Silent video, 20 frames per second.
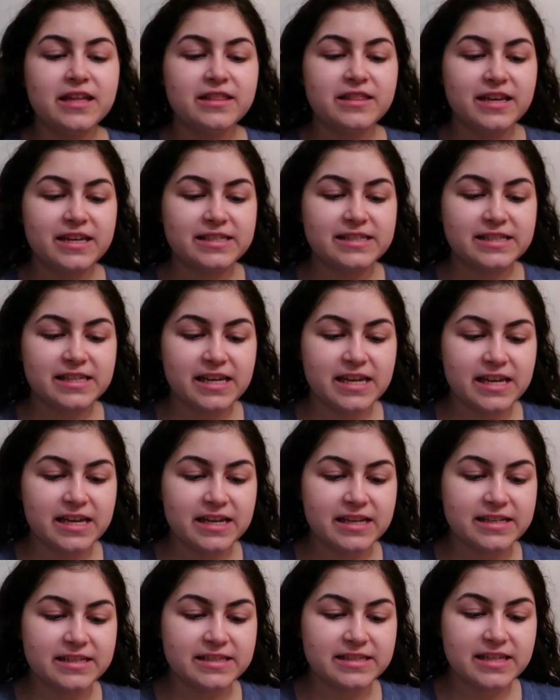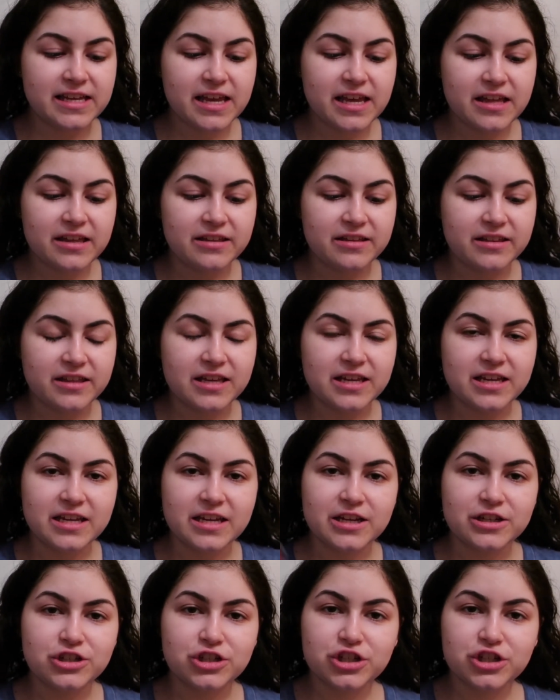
This is the